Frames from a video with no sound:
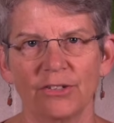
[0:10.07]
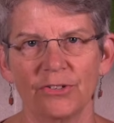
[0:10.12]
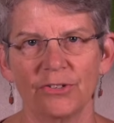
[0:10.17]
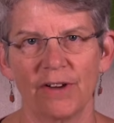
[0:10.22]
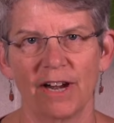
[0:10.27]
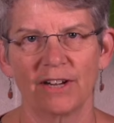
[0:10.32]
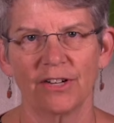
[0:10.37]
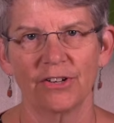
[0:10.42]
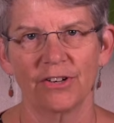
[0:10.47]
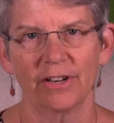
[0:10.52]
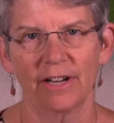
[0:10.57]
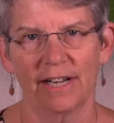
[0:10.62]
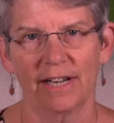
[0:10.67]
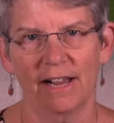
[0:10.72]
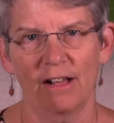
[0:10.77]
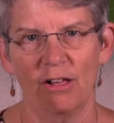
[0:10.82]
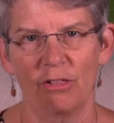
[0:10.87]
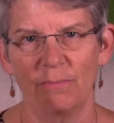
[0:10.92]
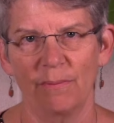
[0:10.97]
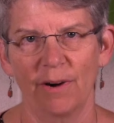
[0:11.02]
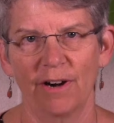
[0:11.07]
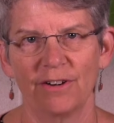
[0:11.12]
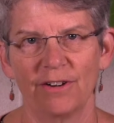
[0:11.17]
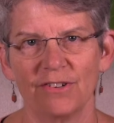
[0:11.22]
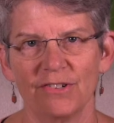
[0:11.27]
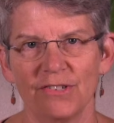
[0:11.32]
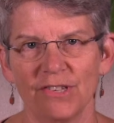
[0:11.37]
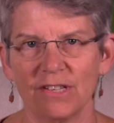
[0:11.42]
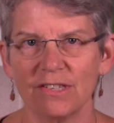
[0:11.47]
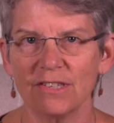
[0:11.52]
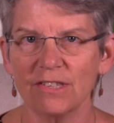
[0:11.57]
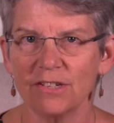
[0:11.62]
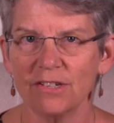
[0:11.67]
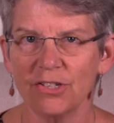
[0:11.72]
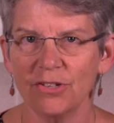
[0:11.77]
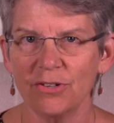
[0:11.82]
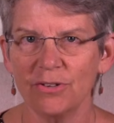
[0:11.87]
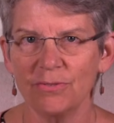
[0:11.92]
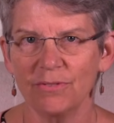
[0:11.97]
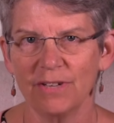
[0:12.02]
Director at Health Partners
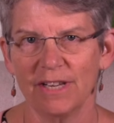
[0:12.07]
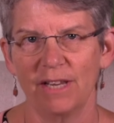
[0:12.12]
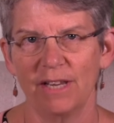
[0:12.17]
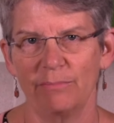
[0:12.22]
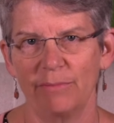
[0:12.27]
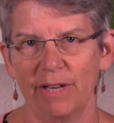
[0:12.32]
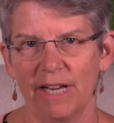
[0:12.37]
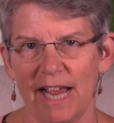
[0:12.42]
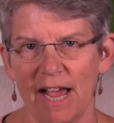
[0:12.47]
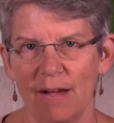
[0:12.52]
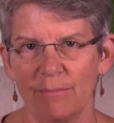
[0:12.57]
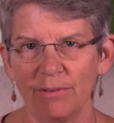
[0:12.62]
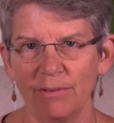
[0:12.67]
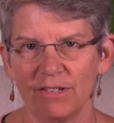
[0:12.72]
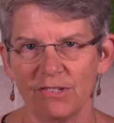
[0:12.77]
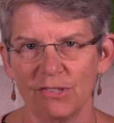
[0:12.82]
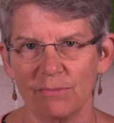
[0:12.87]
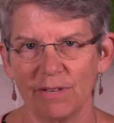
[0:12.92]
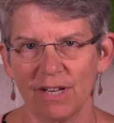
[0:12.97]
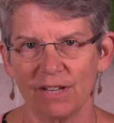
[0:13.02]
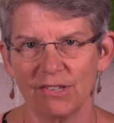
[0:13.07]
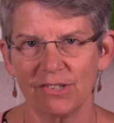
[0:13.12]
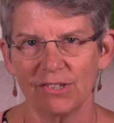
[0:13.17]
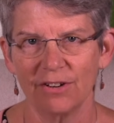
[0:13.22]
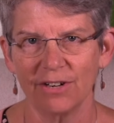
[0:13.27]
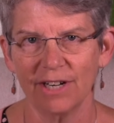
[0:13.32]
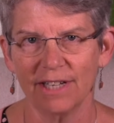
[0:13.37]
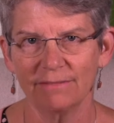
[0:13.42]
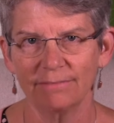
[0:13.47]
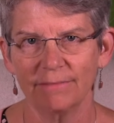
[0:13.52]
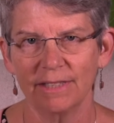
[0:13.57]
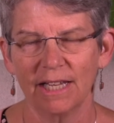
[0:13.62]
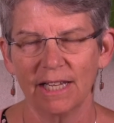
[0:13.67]
Institute in Minneapolis, Minnesota.